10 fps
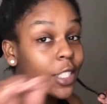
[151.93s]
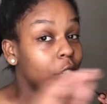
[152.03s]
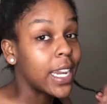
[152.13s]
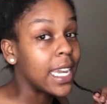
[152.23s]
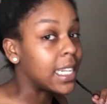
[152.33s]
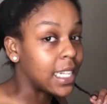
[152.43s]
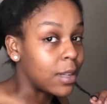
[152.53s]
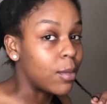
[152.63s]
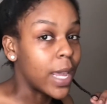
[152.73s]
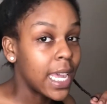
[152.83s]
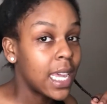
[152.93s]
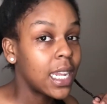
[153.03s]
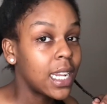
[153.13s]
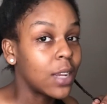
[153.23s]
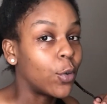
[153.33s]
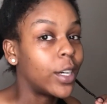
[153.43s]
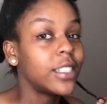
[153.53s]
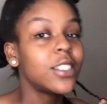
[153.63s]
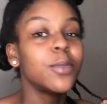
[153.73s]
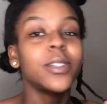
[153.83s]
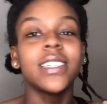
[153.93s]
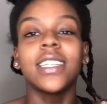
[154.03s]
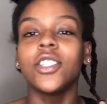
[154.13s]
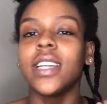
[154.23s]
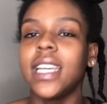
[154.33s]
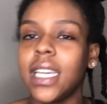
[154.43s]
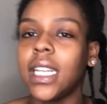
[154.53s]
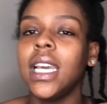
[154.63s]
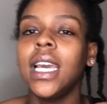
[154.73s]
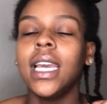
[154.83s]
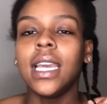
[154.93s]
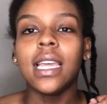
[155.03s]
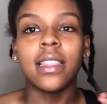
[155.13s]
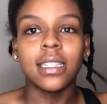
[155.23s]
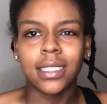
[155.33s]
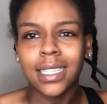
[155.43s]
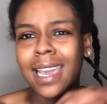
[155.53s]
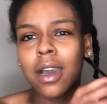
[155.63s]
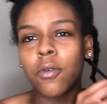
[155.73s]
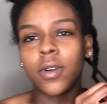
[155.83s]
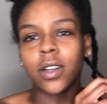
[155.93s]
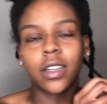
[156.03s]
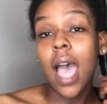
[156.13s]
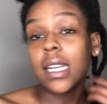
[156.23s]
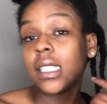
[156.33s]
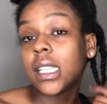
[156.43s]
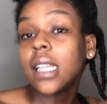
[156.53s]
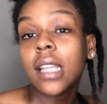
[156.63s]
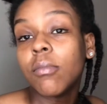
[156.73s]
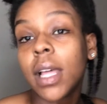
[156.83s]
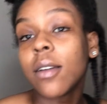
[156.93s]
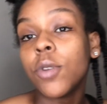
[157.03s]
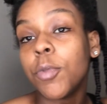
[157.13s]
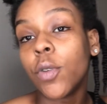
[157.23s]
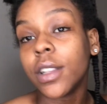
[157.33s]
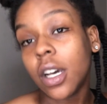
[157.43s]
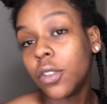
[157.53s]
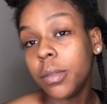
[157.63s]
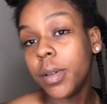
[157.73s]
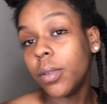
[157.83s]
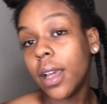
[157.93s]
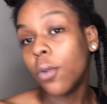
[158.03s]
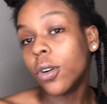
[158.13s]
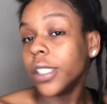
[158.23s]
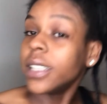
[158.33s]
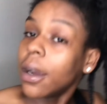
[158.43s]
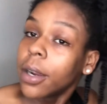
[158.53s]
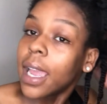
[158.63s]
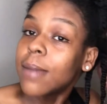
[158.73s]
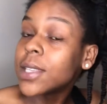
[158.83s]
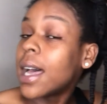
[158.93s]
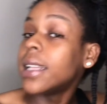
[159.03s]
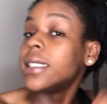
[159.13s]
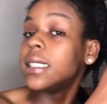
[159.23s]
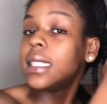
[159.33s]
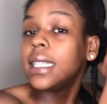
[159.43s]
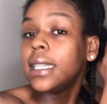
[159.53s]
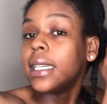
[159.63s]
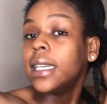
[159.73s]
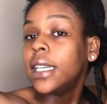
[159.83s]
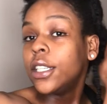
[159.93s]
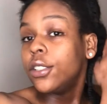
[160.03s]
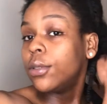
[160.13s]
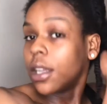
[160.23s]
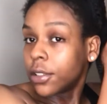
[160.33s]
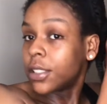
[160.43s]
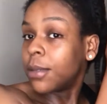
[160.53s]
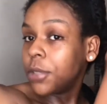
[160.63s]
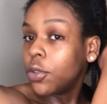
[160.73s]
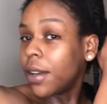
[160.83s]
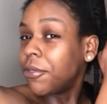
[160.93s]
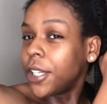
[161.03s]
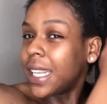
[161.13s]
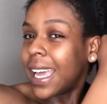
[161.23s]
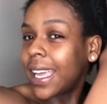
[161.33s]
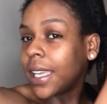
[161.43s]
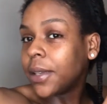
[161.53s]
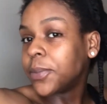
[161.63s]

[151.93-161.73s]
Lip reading: your head in bed, and one is to protect your head in the shower. I didn't think that black women were the only people that wore shower caps. Honestly, you learn something new every day.